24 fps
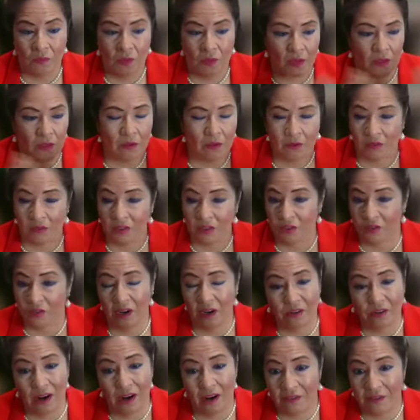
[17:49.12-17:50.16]
there was a drunk
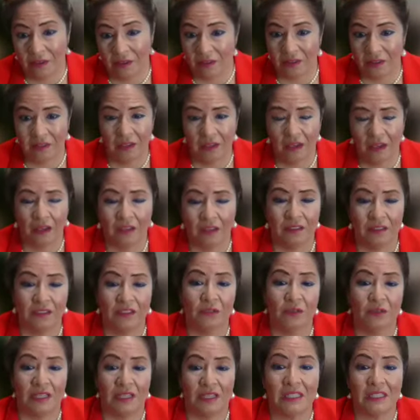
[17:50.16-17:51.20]
driver's
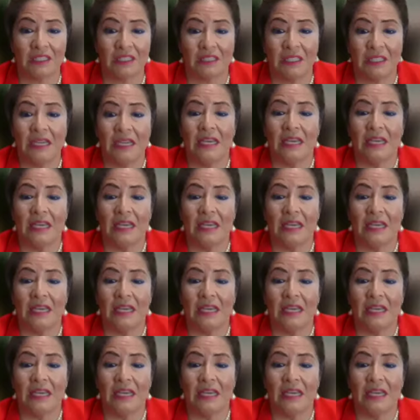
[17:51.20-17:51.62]
situation,